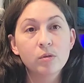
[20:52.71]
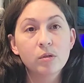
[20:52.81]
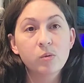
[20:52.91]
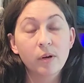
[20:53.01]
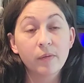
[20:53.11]

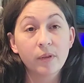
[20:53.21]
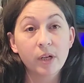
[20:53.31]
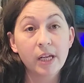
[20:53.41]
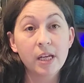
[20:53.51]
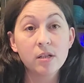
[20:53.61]

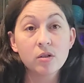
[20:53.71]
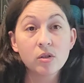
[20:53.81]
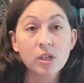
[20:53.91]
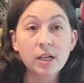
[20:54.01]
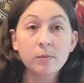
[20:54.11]
12:30
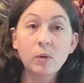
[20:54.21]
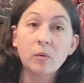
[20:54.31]
Eastern Time.